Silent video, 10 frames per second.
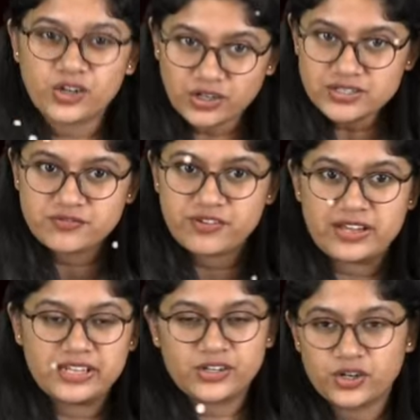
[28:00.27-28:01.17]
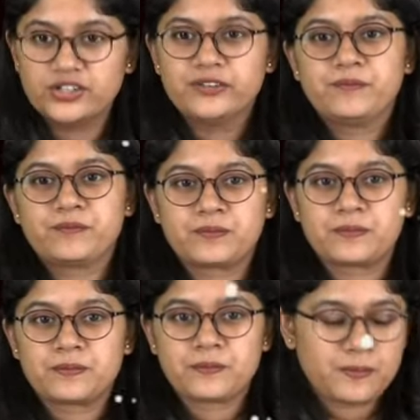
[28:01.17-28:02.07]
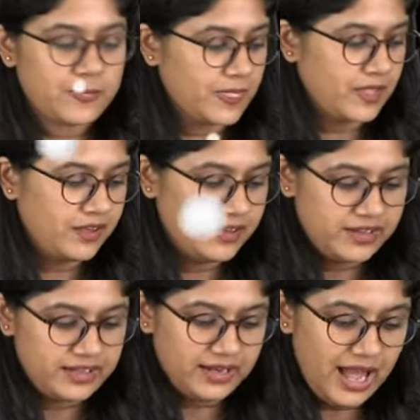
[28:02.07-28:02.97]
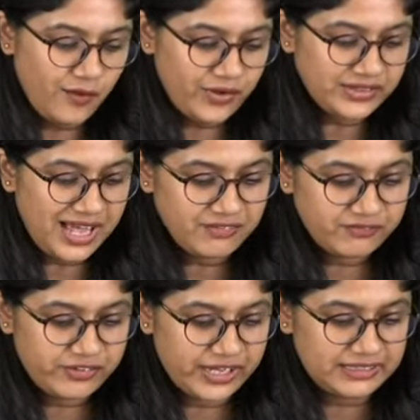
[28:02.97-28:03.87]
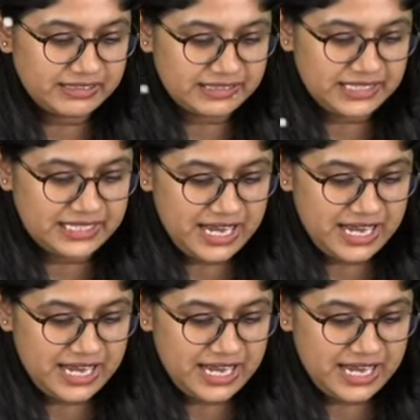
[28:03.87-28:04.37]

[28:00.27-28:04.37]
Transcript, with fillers: good, very good. Now we are done with the